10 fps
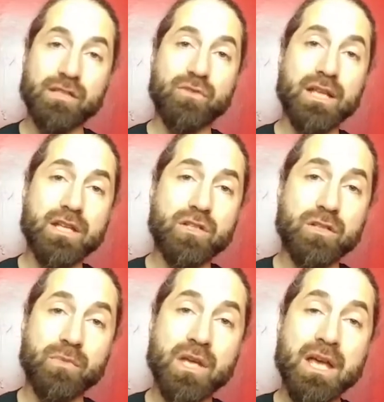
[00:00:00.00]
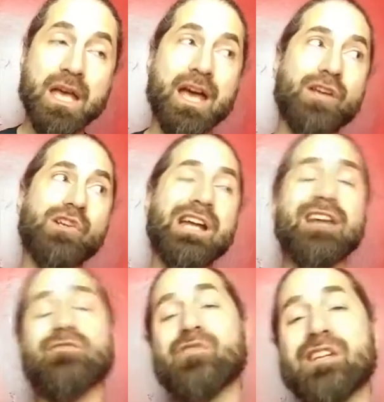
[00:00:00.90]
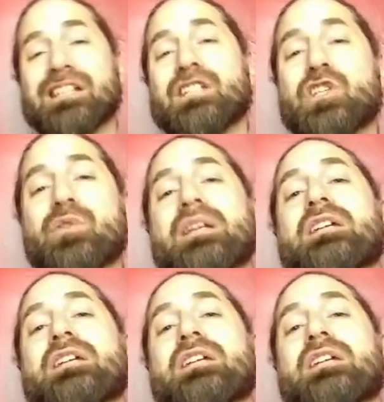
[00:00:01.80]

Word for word: these relationships. And you're not really doing